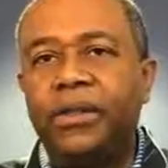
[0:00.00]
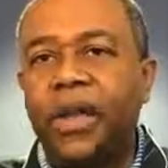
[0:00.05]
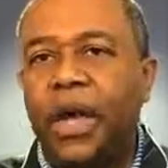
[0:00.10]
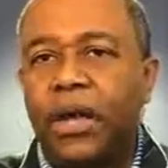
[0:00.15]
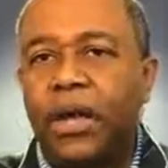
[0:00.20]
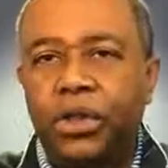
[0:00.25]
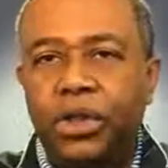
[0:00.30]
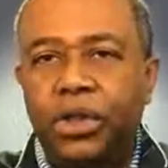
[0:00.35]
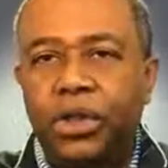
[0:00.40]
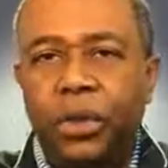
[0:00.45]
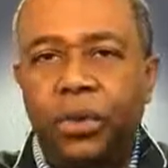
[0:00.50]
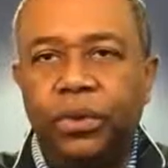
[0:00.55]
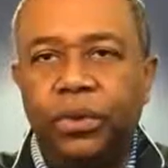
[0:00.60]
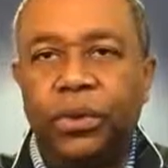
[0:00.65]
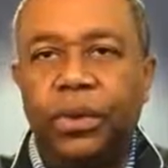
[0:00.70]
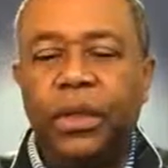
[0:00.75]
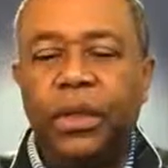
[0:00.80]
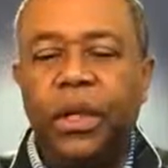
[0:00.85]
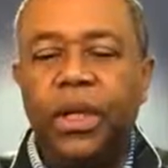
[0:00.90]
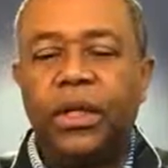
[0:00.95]
our
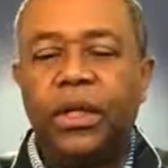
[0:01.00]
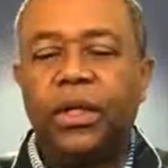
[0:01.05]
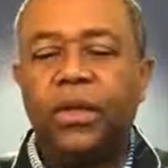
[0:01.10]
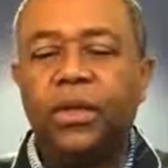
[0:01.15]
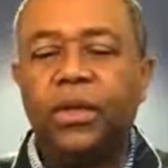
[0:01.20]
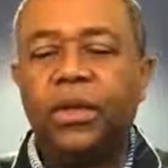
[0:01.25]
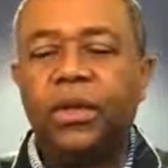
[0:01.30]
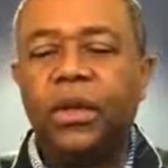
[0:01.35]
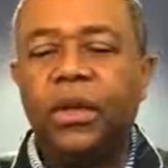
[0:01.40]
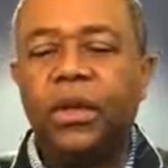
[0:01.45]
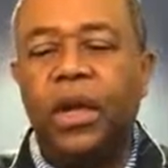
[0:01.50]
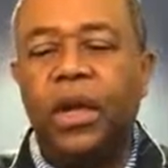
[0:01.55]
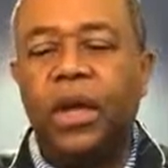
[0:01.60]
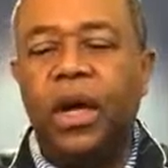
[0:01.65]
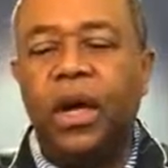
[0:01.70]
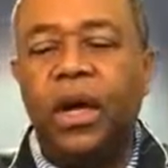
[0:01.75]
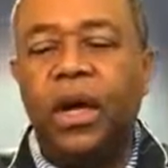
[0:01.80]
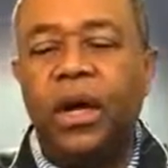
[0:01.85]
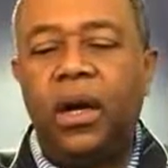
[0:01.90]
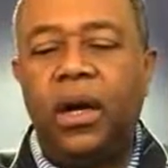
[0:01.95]
children, and youth
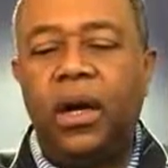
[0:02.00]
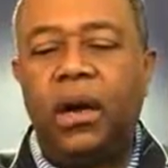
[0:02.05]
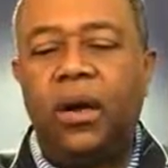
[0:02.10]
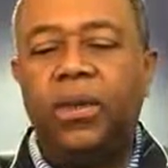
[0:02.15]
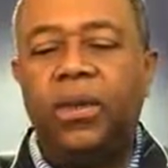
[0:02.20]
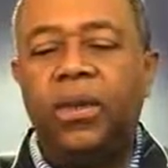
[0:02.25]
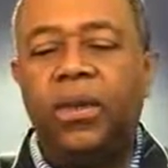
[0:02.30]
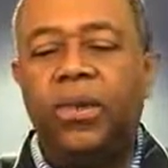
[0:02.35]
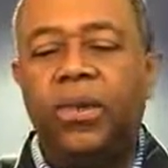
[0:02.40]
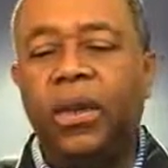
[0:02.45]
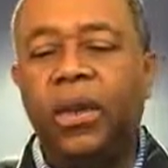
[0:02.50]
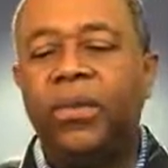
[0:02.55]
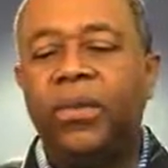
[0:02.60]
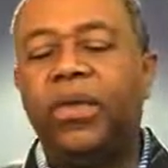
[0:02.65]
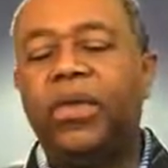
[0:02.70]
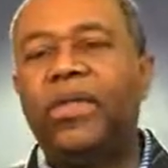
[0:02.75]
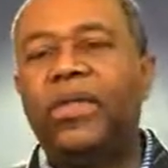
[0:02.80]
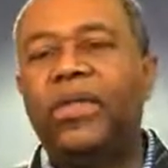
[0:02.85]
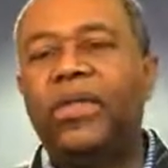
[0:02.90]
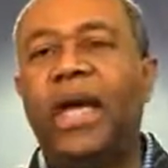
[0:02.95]
uh, on both
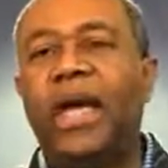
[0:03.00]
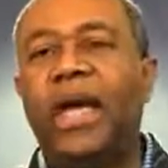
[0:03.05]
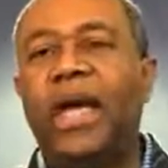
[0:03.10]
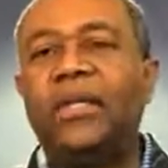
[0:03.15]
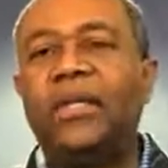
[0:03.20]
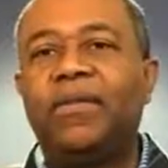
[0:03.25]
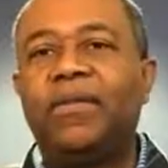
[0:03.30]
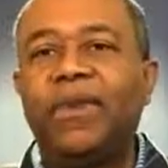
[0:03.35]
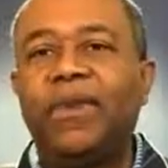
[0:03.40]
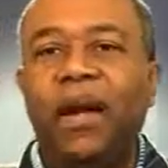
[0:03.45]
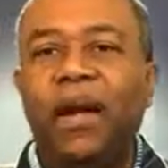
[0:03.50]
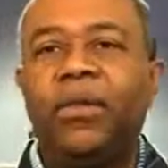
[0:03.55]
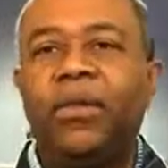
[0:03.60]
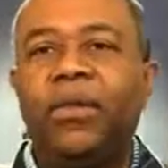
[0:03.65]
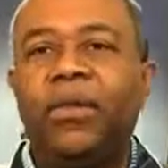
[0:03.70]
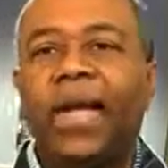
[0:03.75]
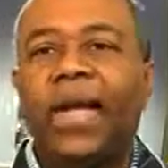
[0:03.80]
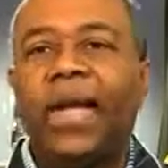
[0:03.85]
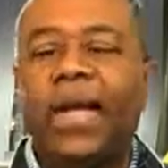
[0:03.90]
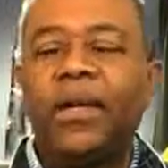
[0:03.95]
the signs of
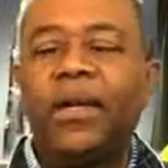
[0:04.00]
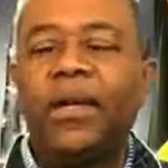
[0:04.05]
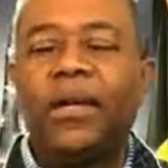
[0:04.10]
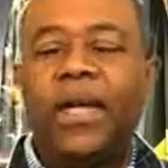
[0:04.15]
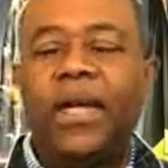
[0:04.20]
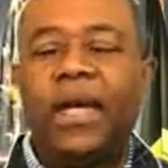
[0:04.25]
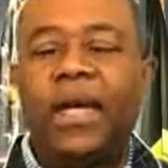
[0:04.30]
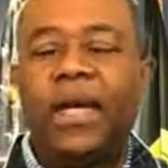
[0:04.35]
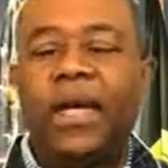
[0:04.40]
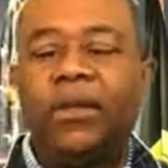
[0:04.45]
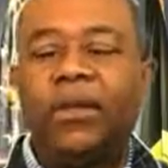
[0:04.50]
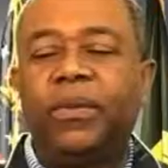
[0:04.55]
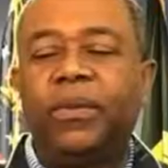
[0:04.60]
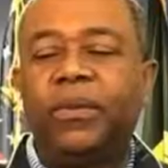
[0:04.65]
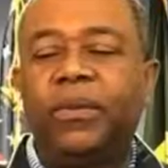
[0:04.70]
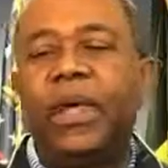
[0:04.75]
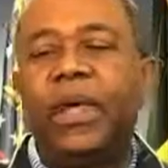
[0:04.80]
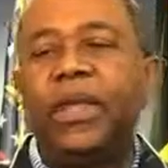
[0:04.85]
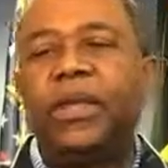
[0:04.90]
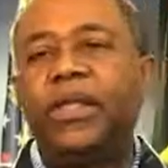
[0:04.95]
healthy and unhealthy
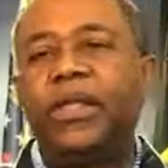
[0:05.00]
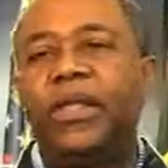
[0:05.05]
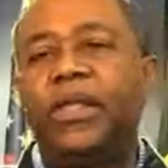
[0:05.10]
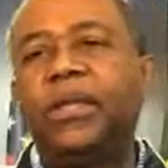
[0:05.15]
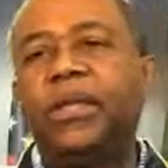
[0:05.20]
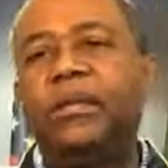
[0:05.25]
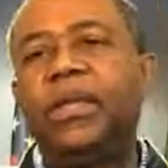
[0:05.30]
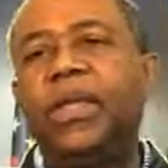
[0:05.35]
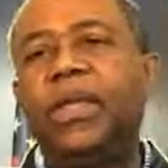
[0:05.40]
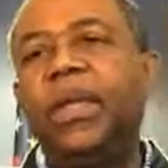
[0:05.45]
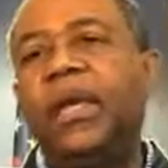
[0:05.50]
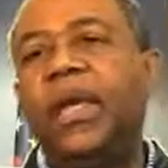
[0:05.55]
relationships